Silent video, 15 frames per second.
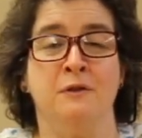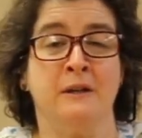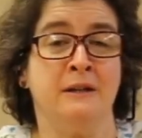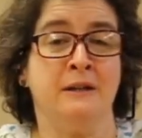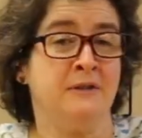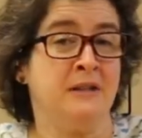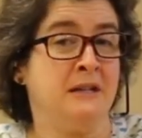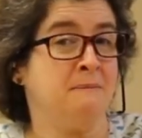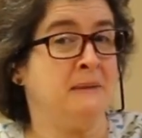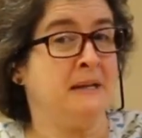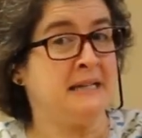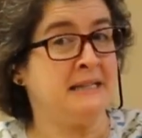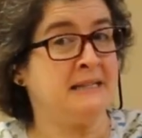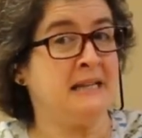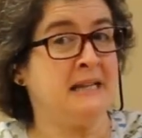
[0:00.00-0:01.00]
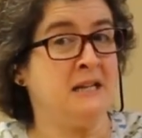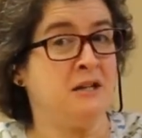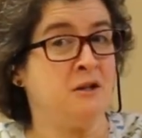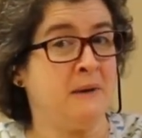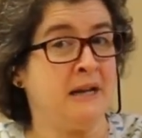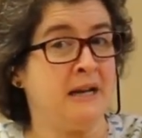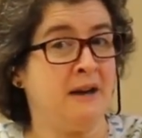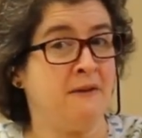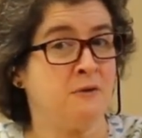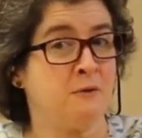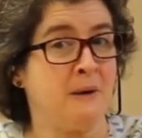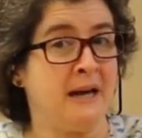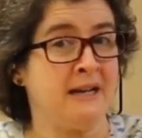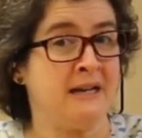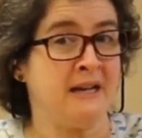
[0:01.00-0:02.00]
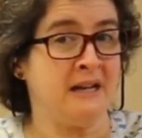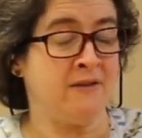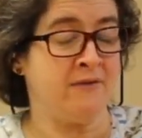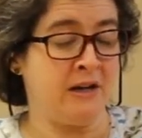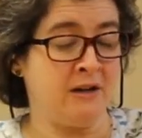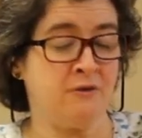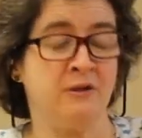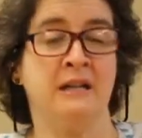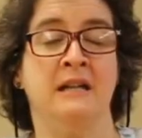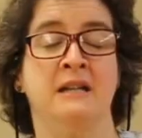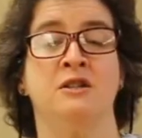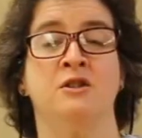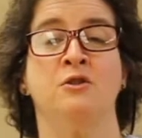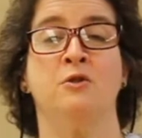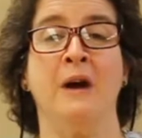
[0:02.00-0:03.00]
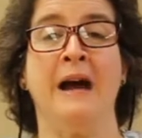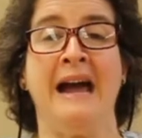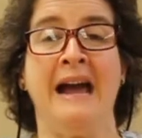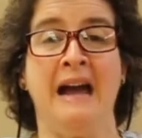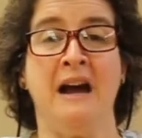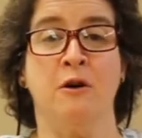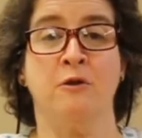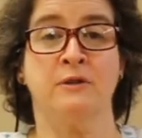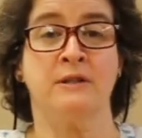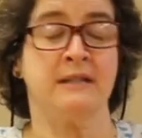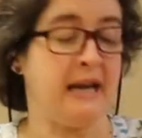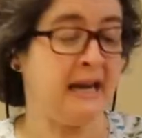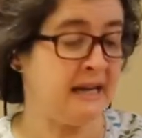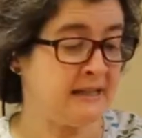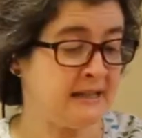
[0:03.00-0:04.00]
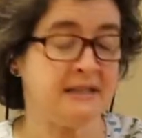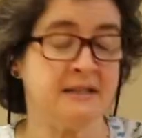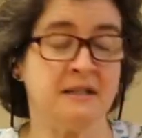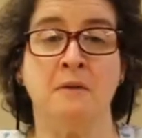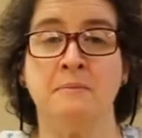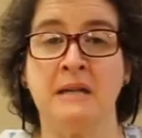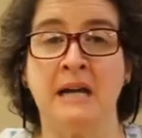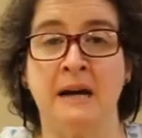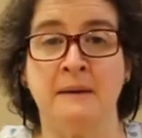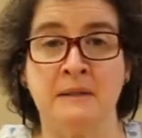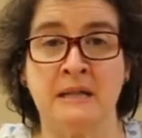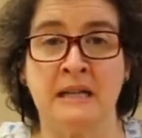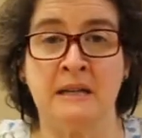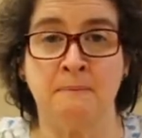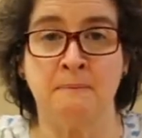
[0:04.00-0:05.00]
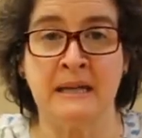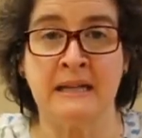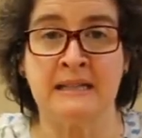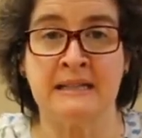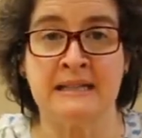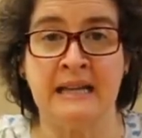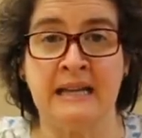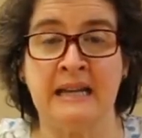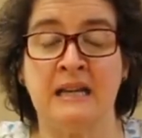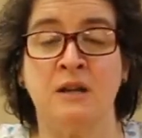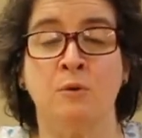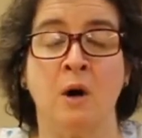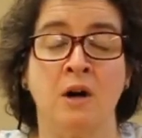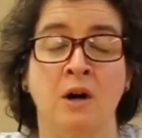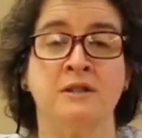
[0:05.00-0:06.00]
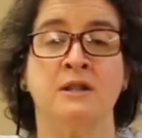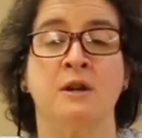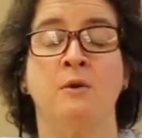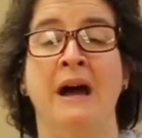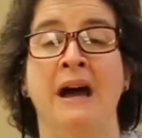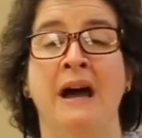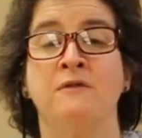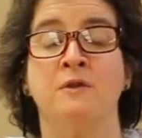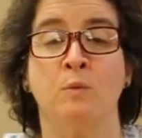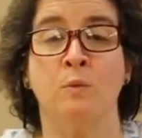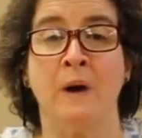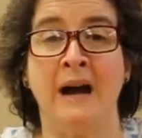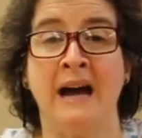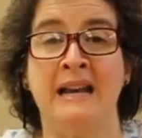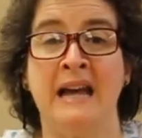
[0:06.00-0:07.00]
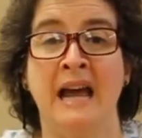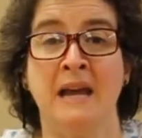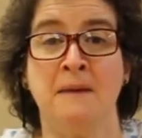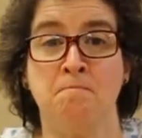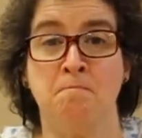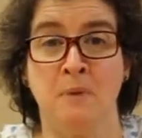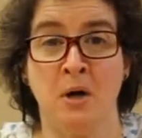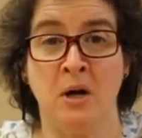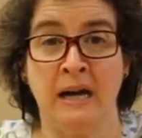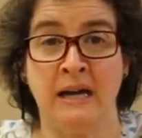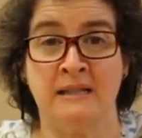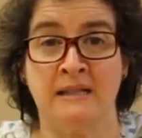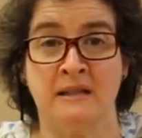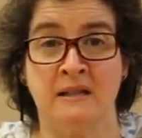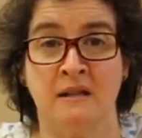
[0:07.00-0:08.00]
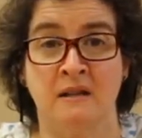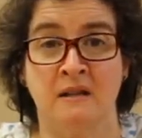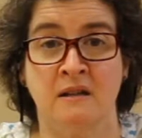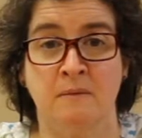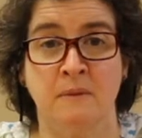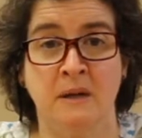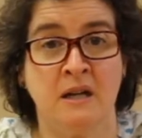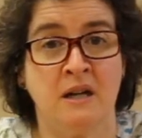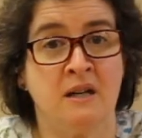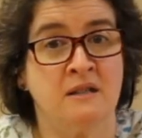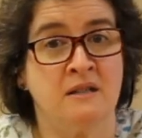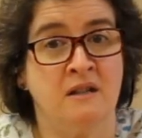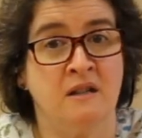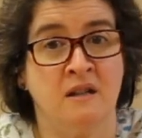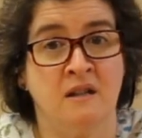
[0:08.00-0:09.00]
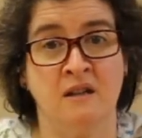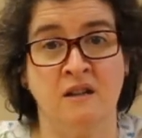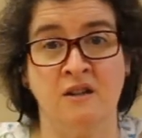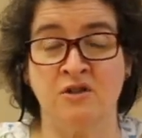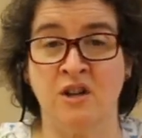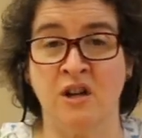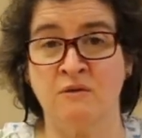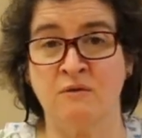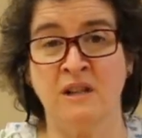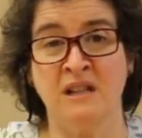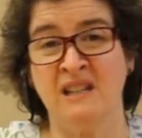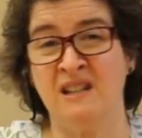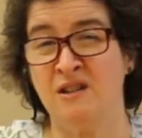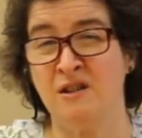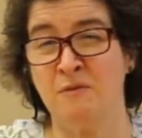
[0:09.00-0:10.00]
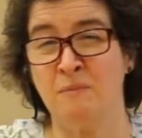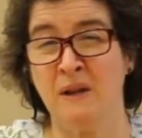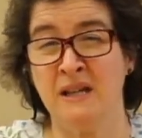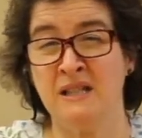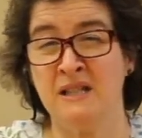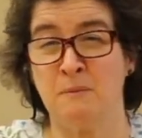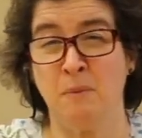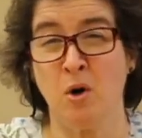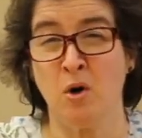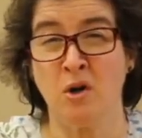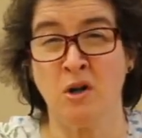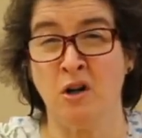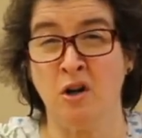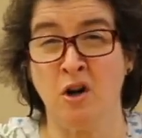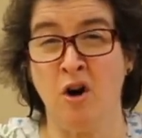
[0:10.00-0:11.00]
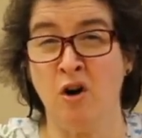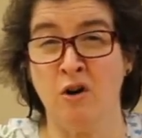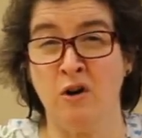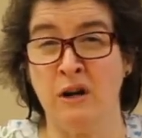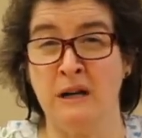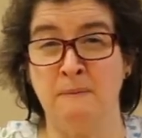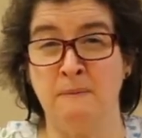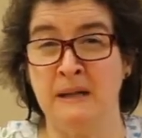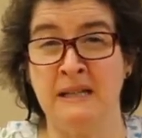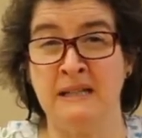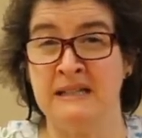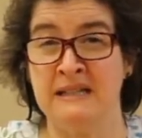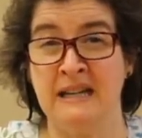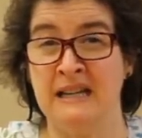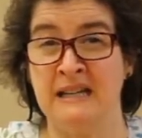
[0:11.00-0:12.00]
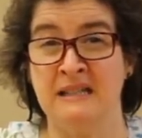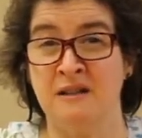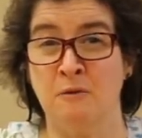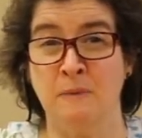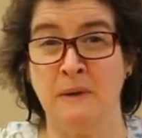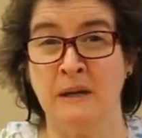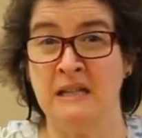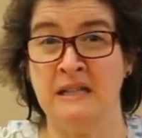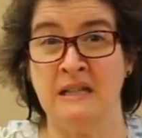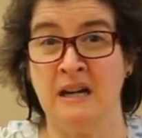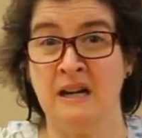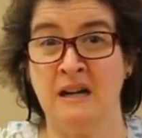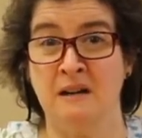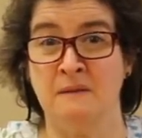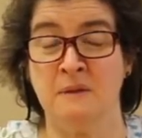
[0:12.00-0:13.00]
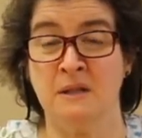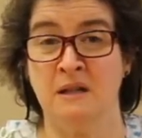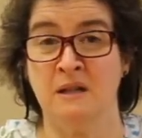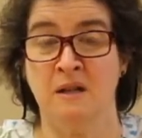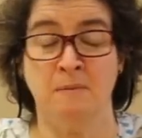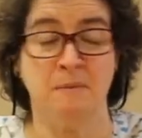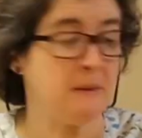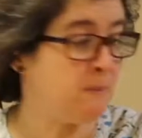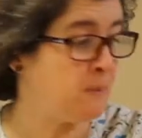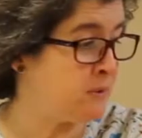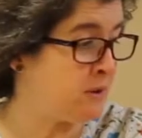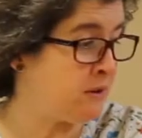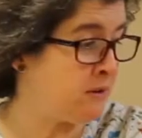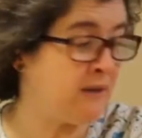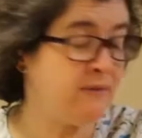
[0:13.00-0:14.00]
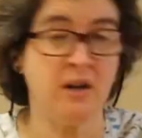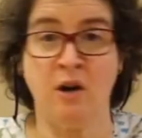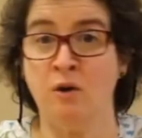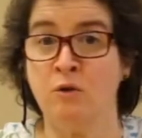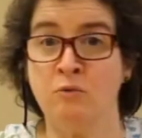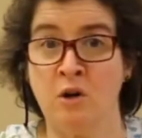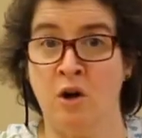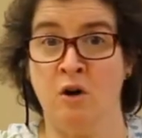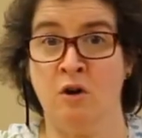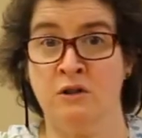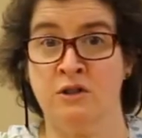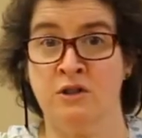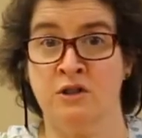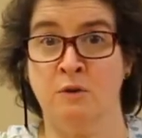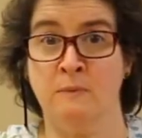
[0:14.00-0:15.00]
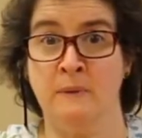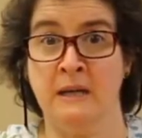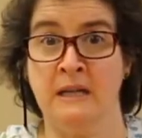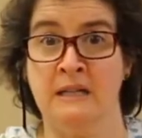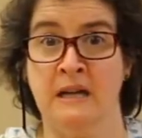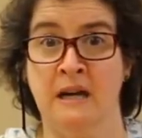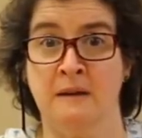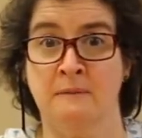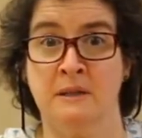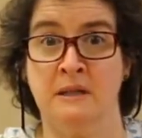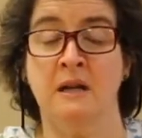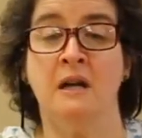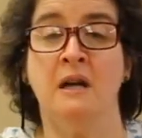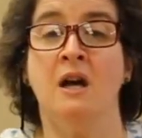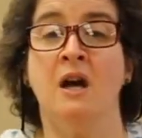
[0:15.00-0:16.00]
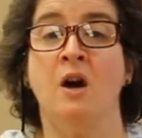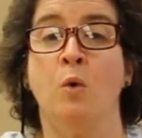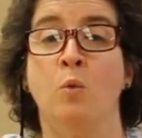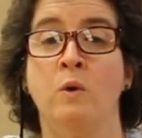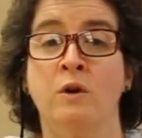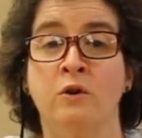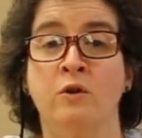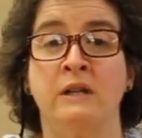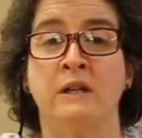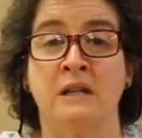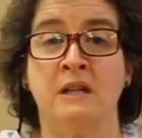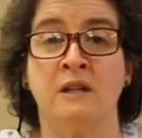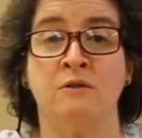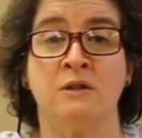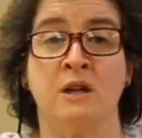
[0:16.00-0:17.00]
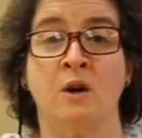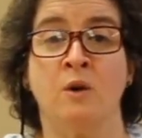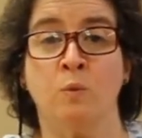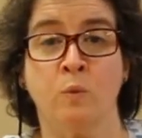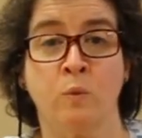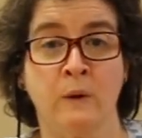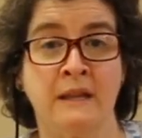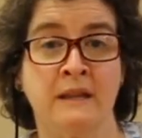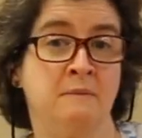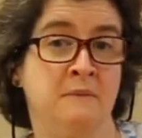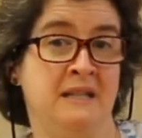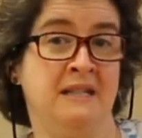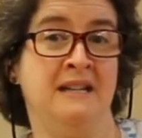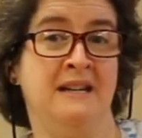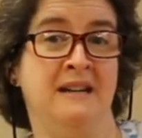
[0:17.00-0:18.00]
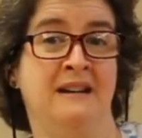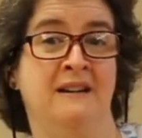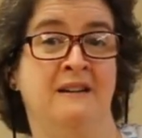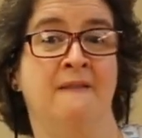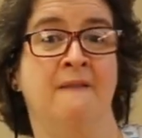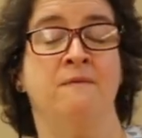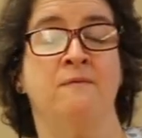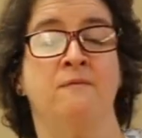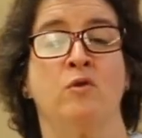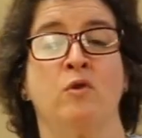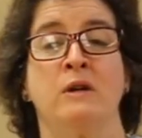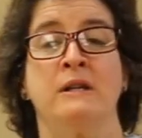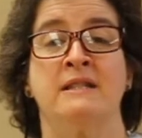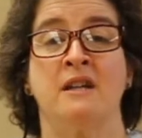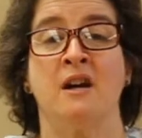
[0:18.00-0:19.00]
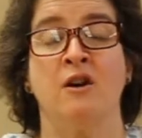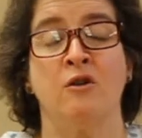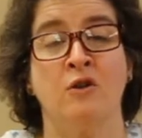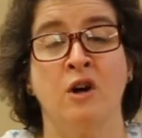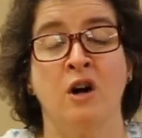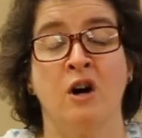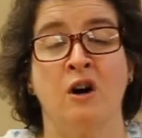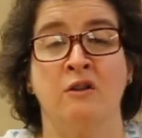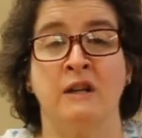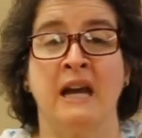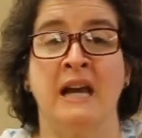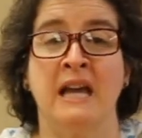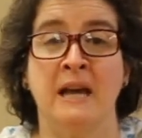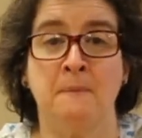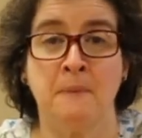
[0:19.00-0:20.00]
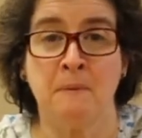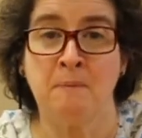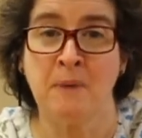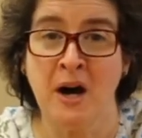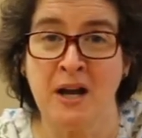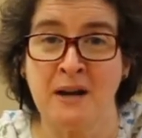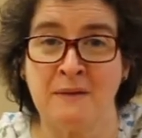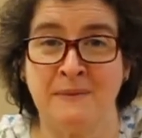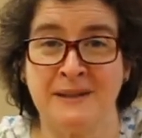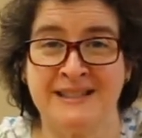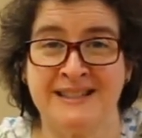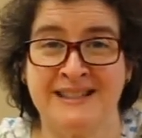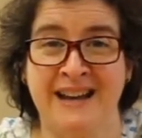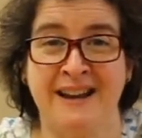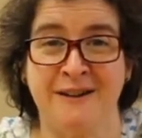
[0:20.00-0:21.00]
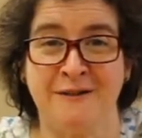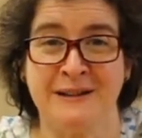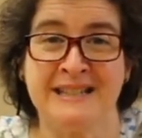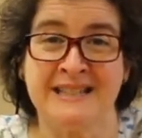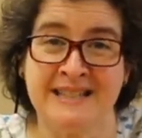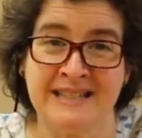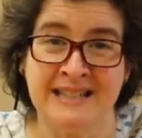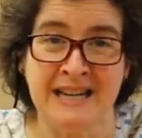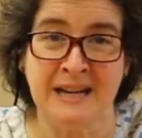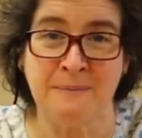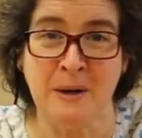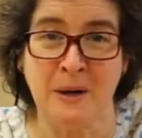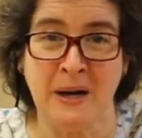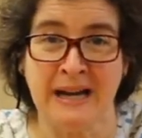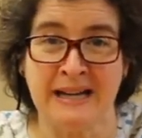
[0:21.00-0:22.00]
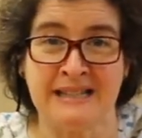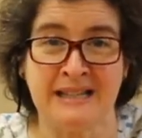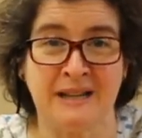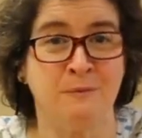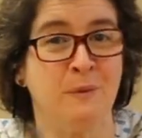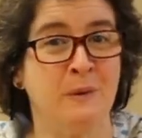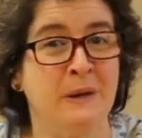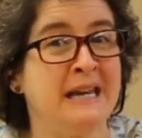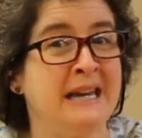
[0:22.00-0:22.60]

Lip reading: If you lived in a big city, you might have to ride an elevator to get to your house. And sometimes in the big city, you also have to ride a bus because there's not really a good place to park a car in a big city so many times. People don't even own cars so many times. We're going to use a rhythm stick for a song called A Hippopotamus Got on a City Bus.